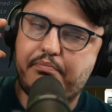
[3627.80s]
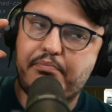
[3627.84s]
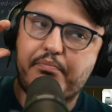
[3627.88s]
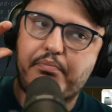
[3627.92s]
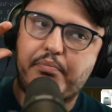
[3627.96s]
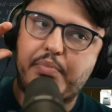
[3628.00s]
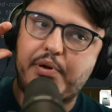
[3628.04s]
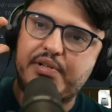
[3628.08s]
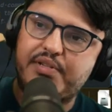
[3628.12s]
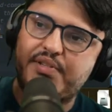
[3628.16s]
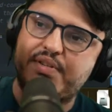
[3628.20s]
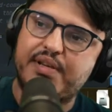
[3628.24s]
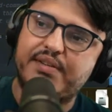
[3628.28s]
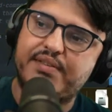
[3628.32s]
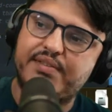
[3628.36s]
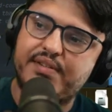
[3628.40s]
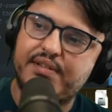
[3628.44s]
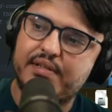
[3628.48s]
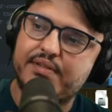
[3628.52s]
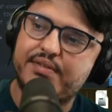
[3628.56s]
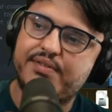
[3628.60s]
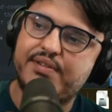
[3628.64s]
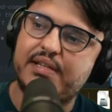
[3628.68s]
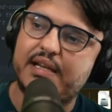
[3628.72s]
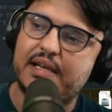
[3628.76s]
puts us in
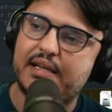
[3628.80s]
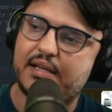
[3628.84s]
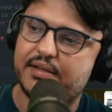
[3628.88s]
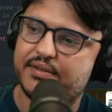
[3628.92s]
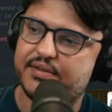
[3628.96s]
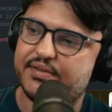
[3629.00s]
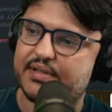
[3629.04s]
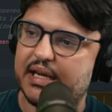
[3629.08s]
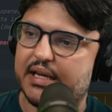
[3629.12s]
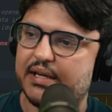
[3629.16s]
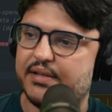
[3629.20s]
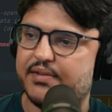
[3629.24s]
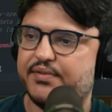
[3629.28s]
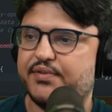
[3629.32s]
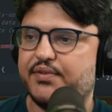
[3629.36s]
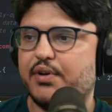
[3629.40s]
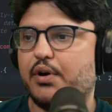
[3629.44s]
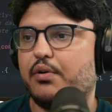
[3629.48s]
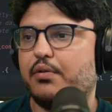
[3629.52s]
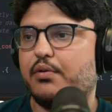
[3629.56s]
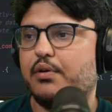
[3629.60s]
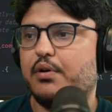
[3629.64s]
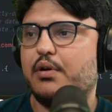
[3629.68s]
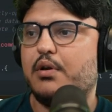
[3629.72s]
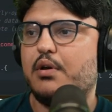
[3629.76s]
the C data state.
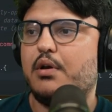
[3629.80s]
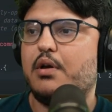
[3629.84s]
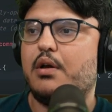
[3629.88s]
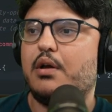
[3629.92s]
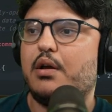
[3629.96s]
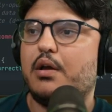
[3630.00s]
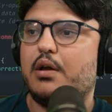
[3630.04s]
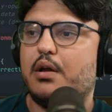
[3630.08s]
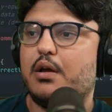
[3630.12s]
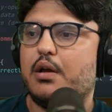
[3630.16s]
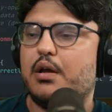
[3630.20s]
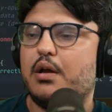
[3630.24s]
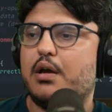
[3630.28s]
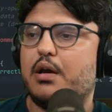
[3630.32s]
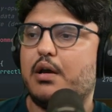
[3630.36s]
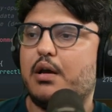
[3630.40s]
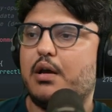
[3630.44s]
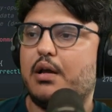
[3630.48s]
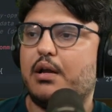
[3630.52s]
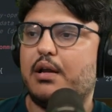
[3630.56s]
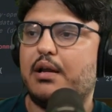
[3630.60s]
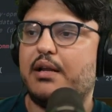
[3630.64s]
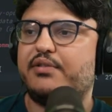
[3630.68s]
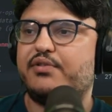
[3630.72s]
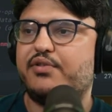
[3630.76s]
So
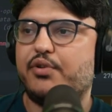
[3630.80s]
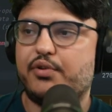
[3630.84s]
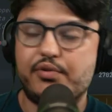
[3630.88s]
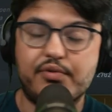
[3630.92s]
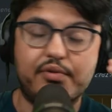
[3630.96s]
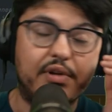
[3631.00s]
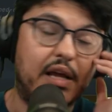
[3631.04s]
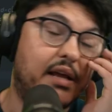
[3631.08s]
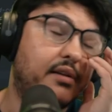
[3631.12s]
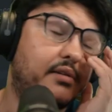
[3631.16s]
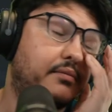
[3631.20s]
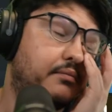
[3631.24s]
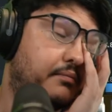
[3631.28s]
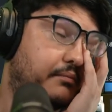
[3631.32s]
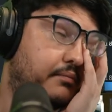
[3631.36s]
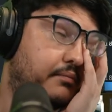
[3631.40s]
let's go do that.